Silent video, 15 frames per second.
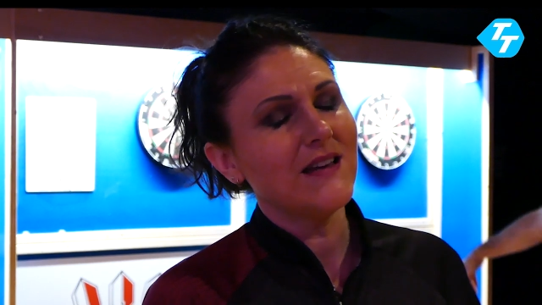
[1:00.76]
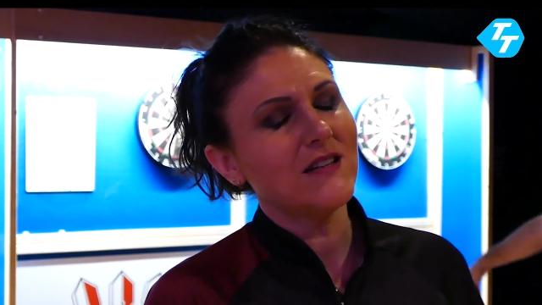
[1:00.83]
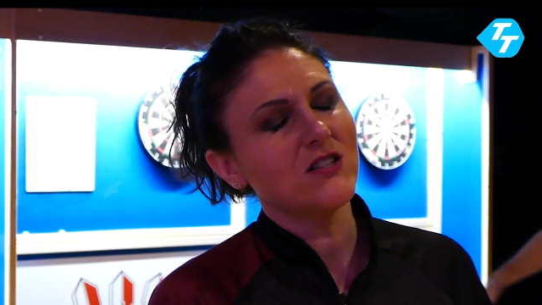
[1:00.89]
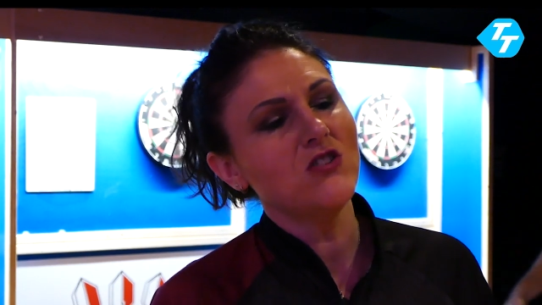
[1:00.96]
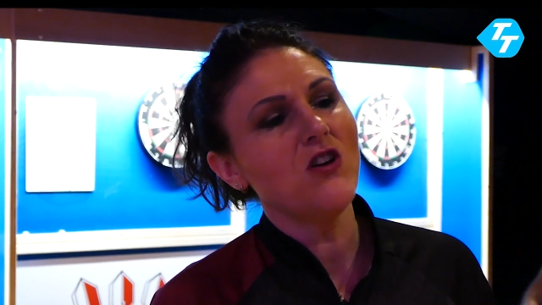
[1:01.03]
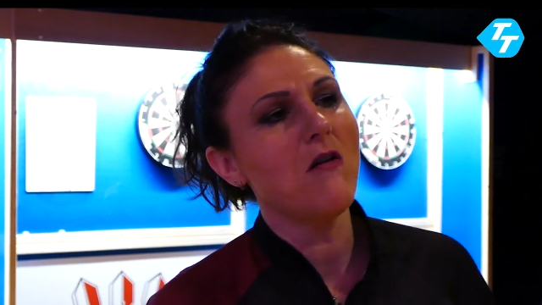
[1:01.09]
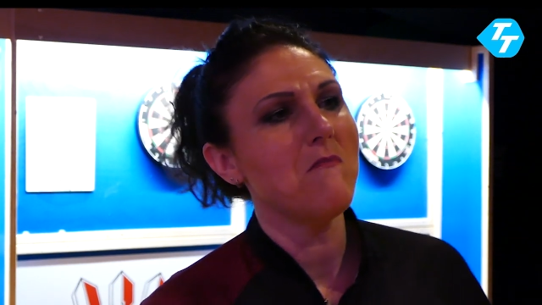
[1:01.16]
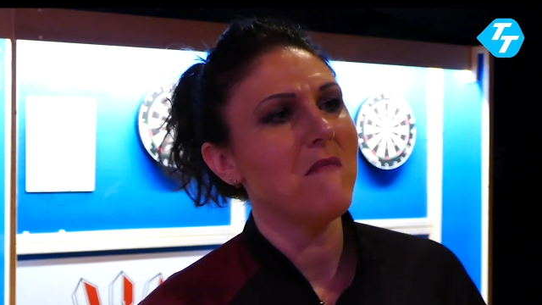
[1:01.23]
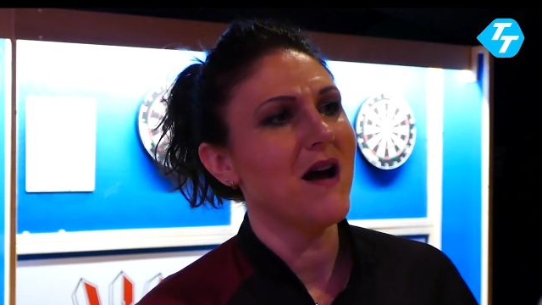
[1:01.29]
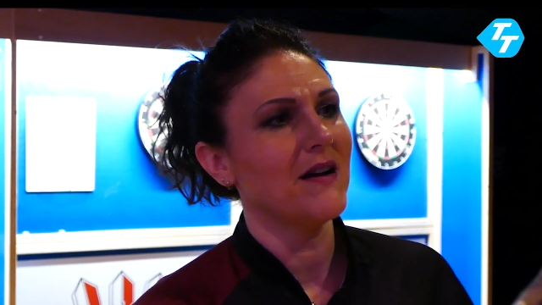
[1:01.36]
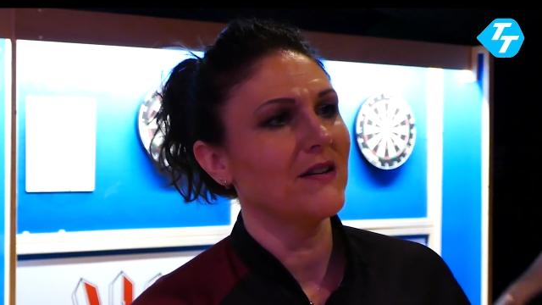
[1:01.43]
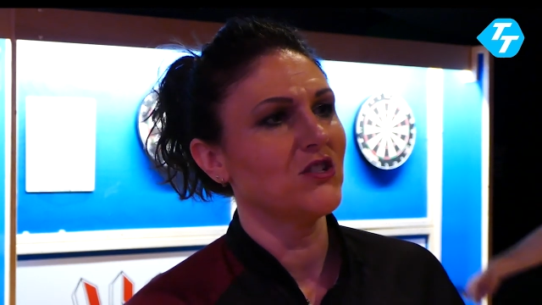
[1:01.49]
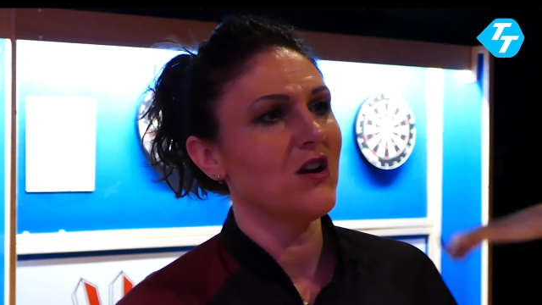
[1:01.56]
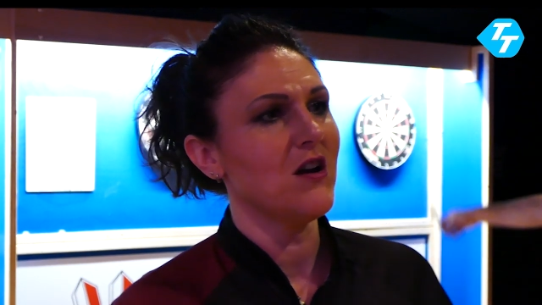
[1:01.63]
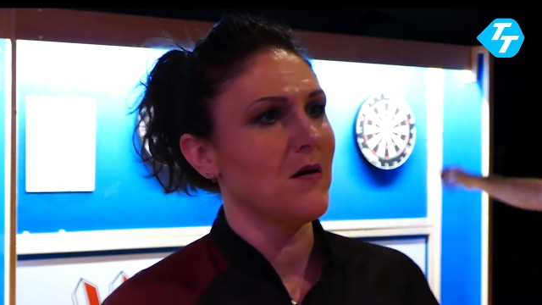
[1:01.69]
It's not
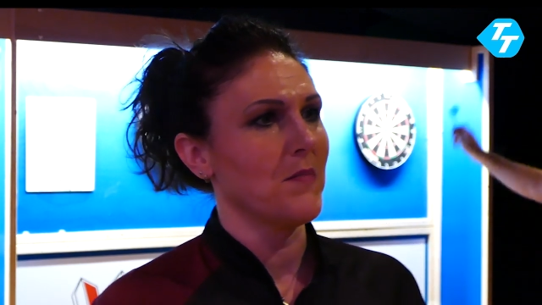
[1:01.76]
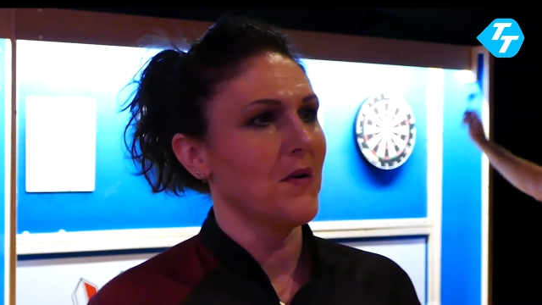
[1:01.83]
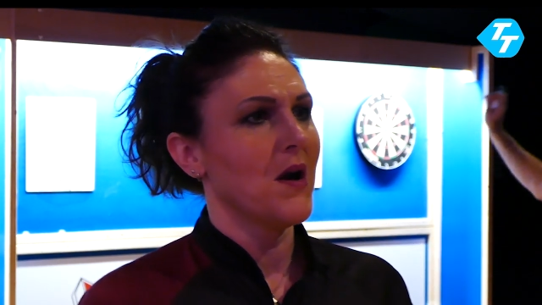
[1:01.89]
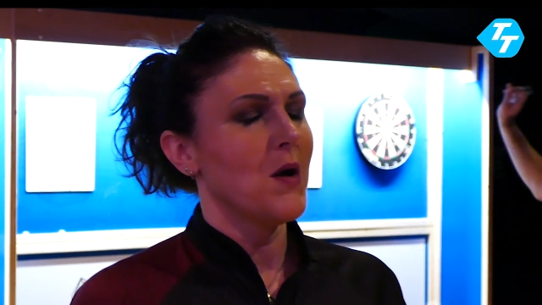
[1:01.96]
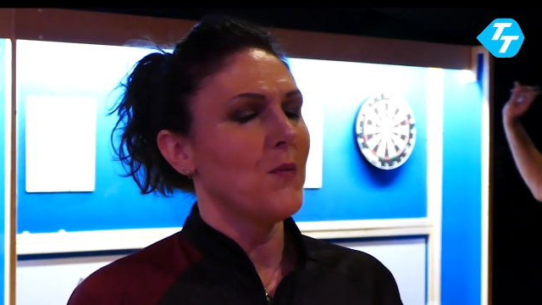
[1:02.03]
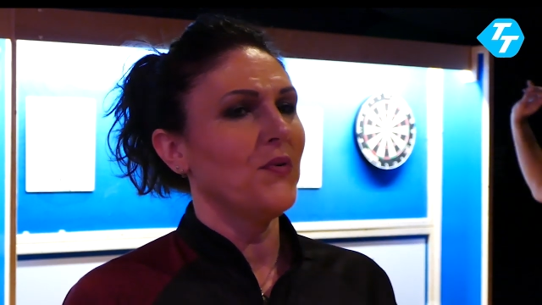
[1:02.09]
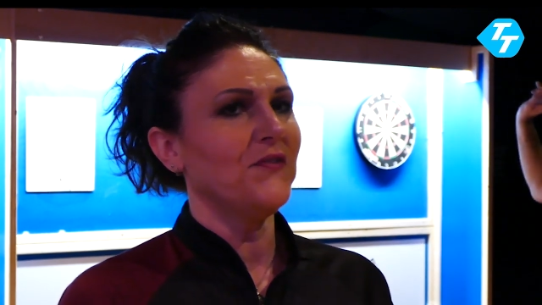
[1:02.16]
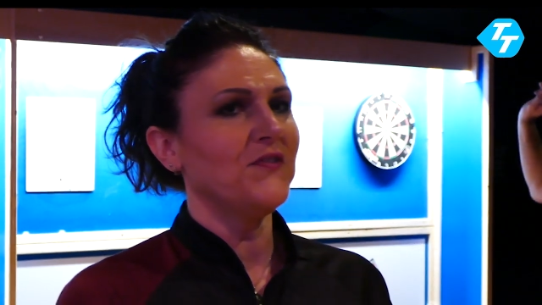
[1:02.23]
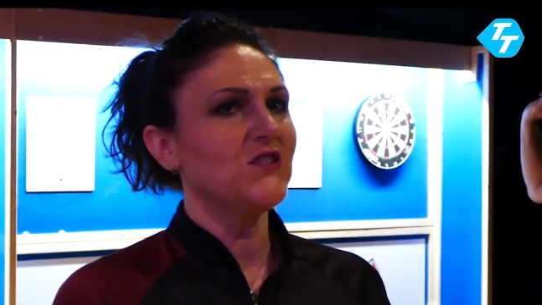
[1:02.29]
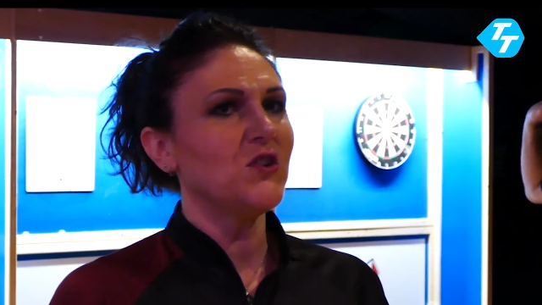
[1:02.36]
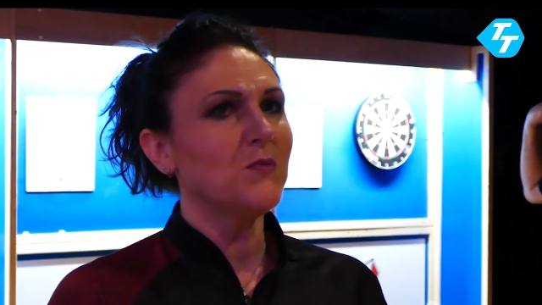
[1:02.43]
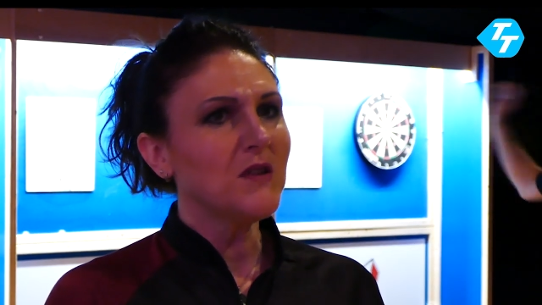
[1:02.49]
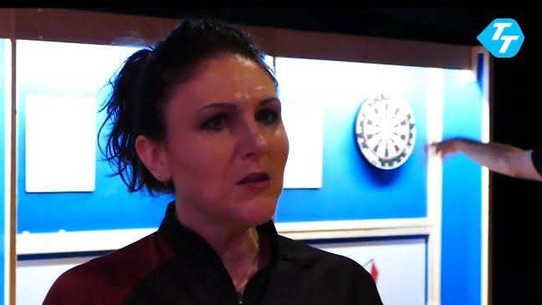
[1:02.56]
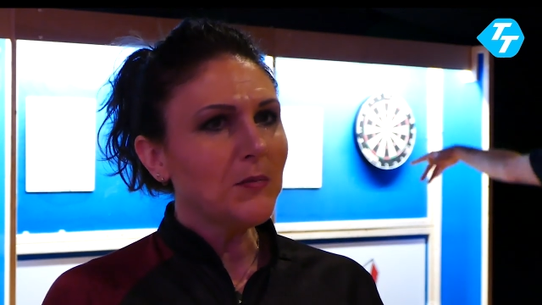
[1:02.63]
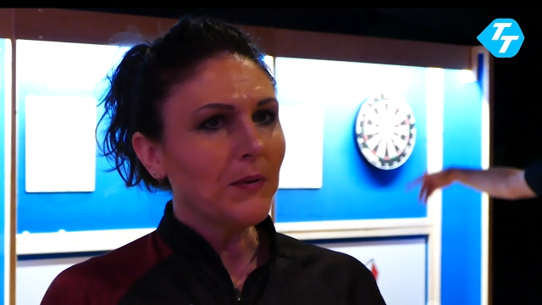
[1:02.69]
my job, but for
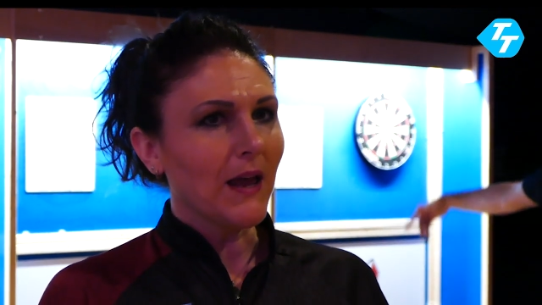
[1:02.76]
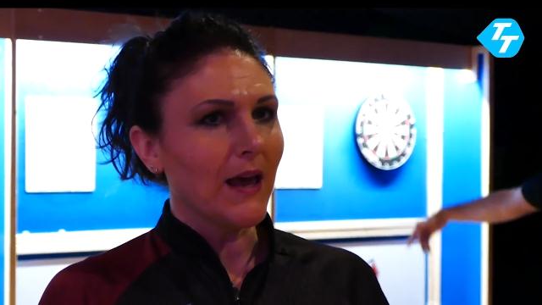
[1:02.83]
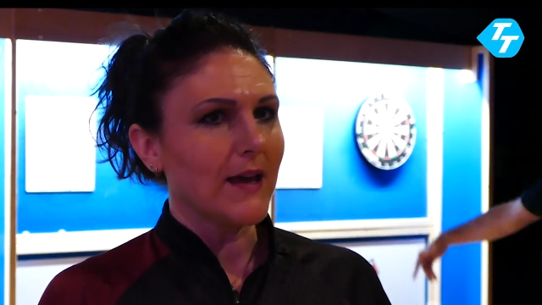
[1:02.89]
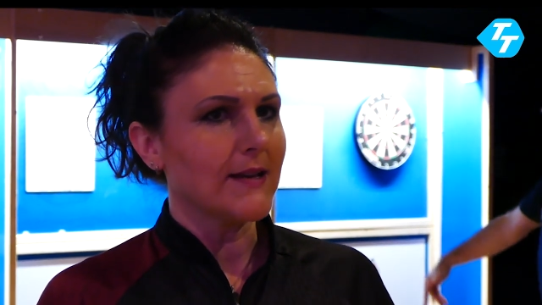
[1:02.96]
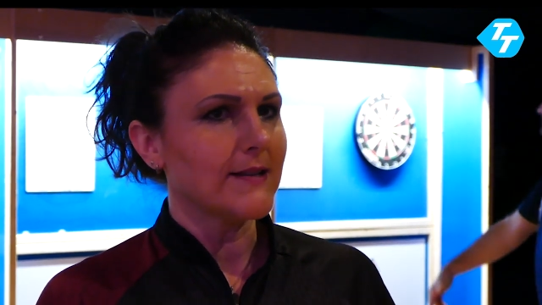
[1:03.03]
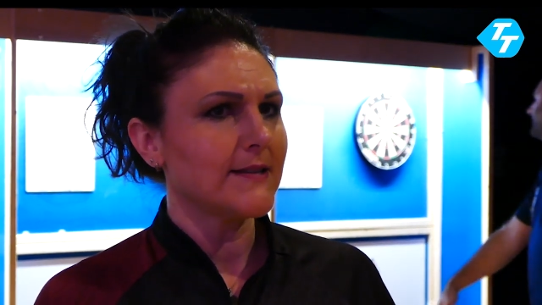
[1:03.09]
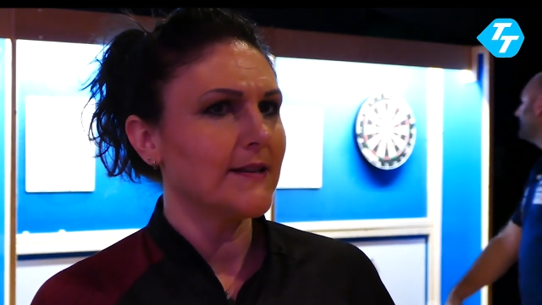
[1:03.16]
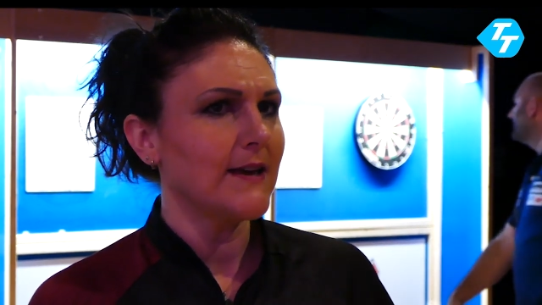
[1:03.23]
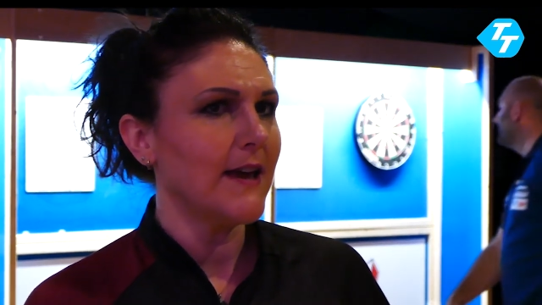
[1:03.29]
some of the players,